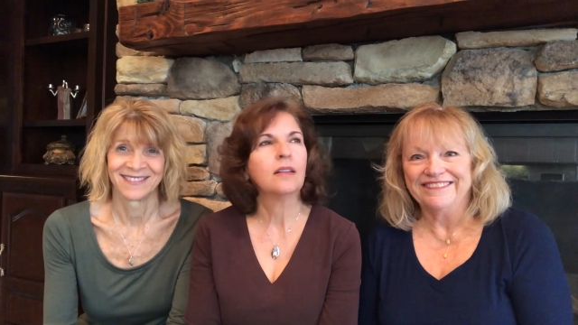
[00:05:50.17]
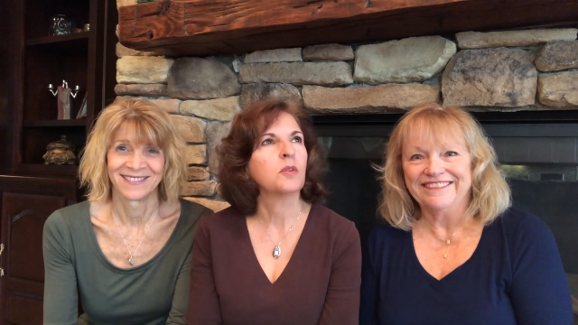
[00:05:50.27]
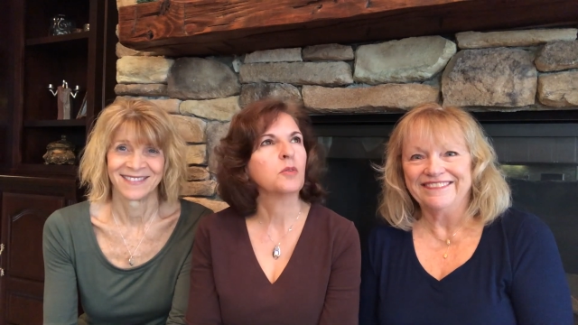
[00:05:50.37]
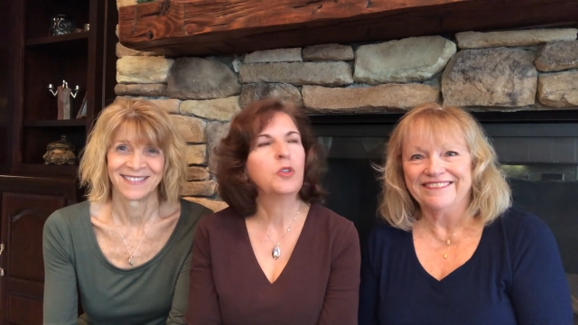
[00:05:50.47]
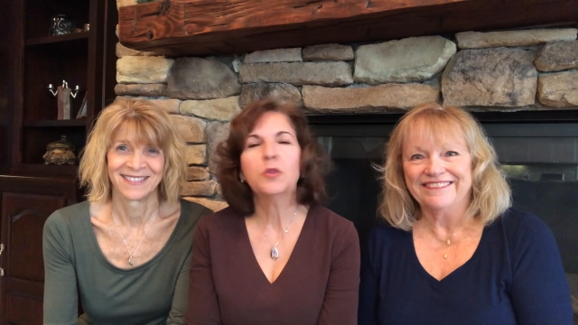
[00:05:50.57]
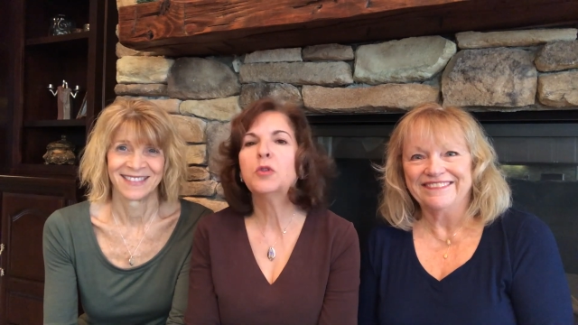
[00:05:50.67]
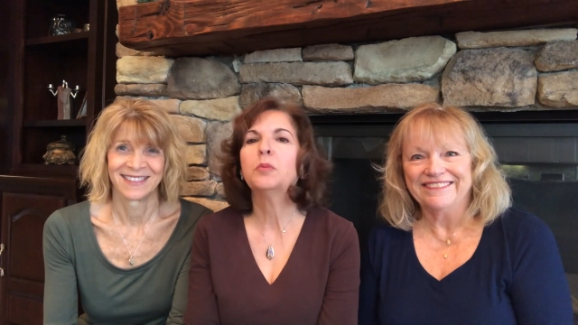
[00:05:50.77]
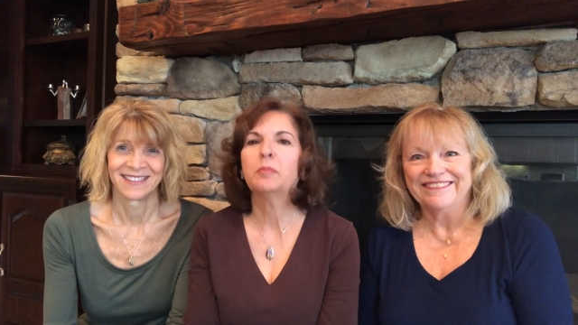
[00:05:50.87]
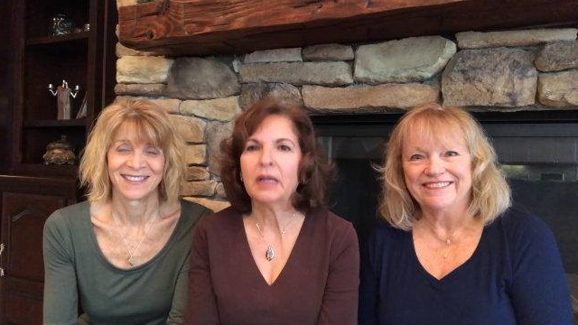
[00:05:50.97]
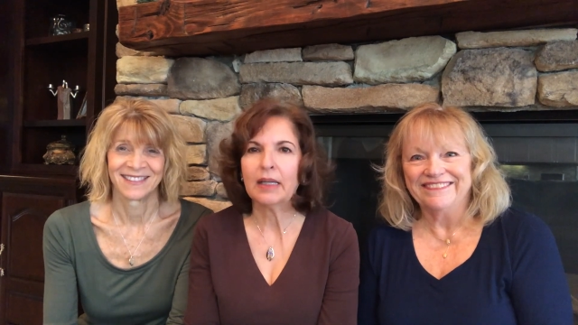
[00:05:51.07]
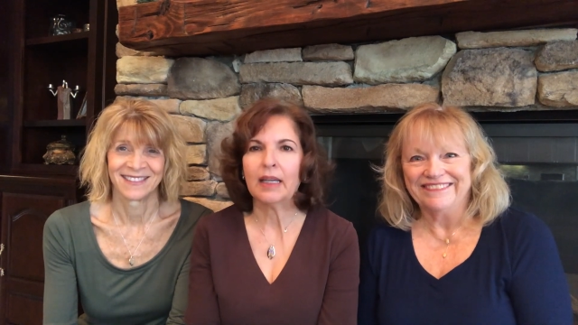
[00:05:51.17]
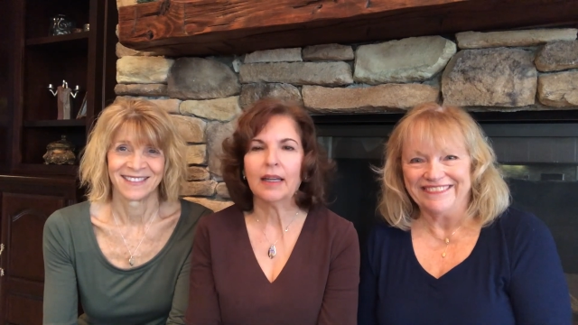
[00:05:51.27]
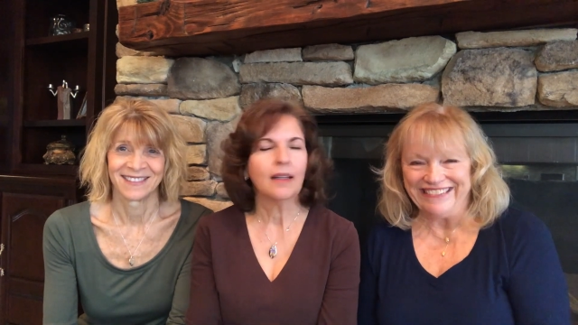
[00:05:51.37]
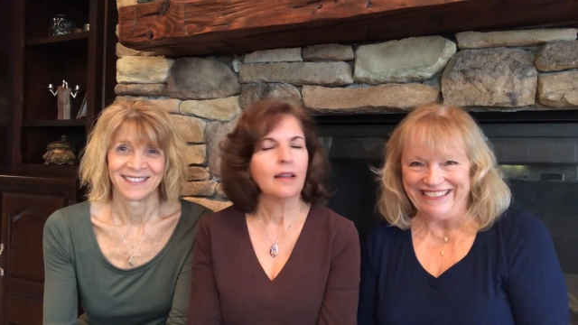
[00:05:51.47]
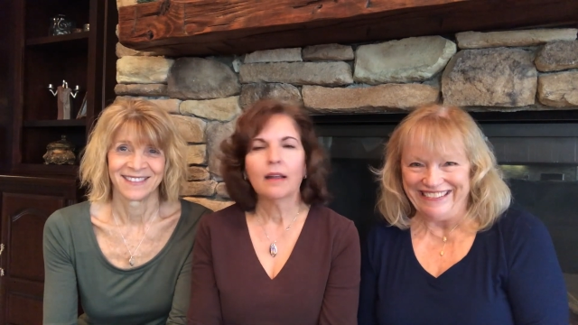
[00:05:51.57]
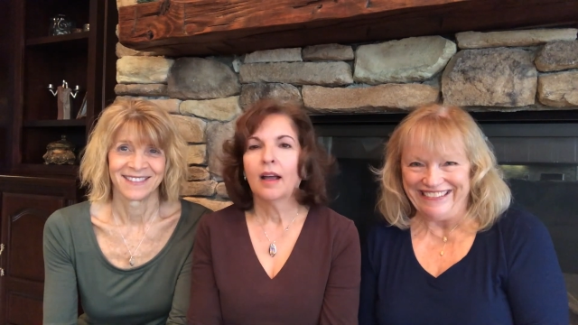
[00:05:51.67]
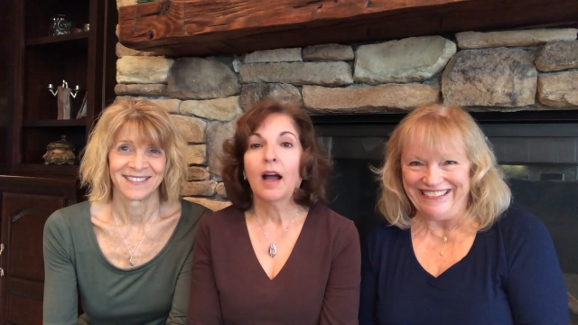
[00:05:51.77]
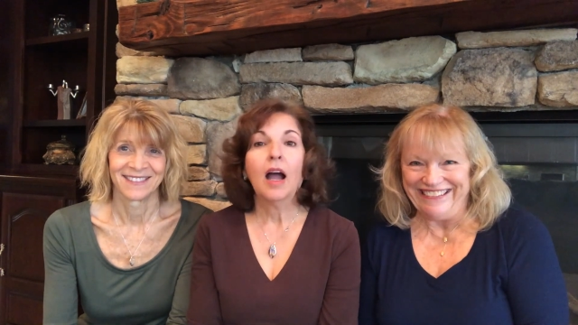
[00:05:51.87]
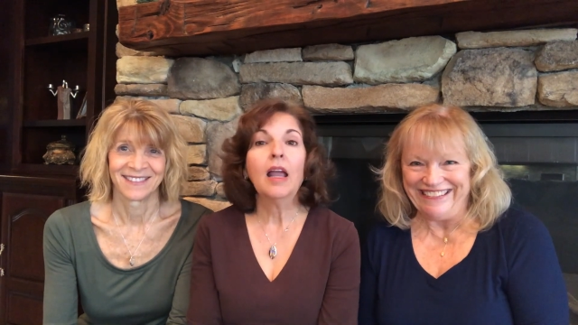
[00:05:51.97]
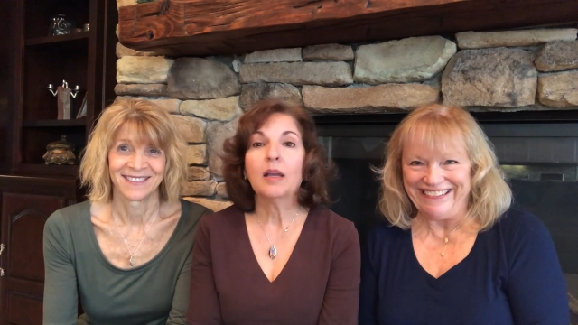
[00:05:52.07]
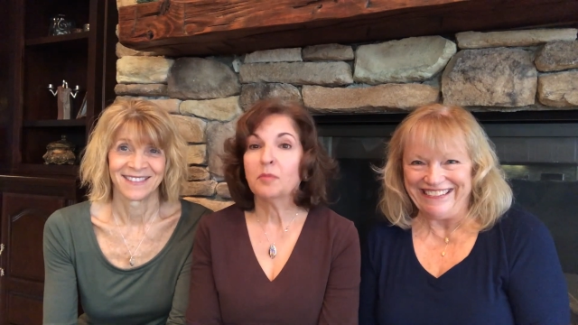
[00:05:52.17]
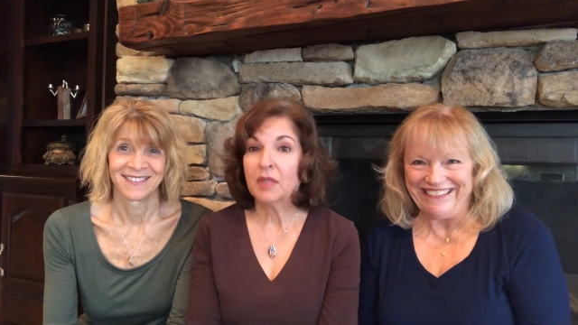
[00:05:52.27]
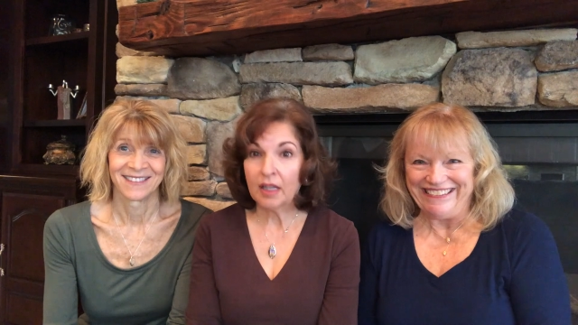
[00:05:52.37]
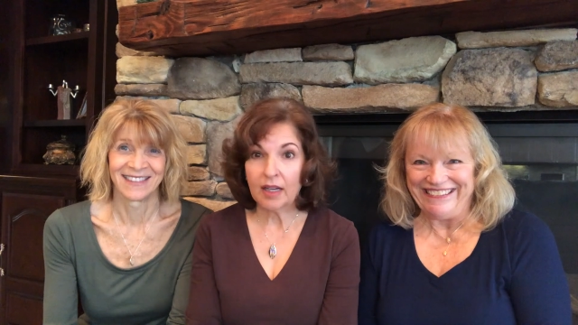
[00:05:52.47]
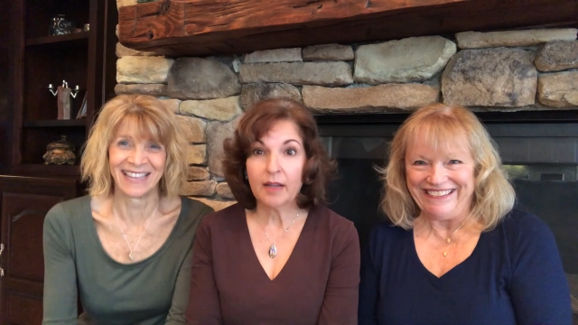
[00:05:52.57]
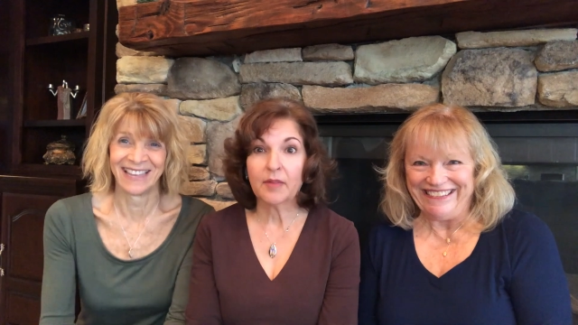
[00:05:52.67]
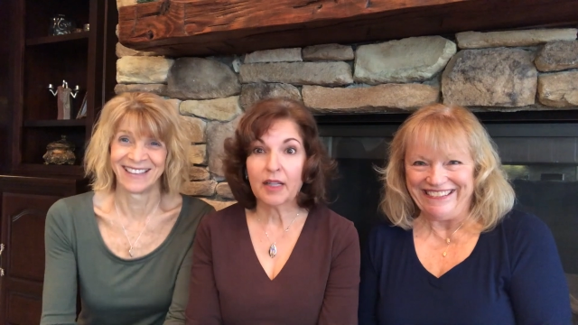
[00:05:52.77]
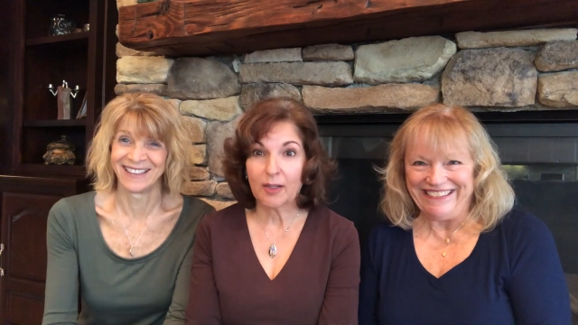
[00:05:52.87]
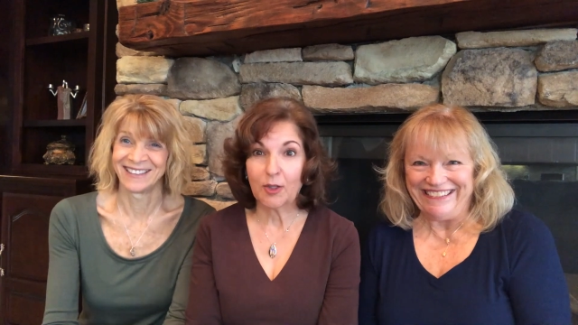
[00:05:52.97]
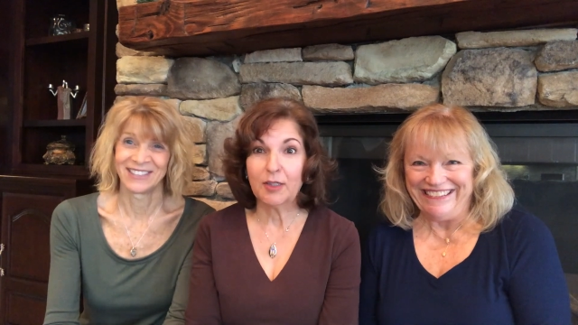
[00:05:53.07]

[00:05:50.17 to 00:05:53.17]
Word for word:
Speaker 1: No, YouTube Buddy. I am not having a good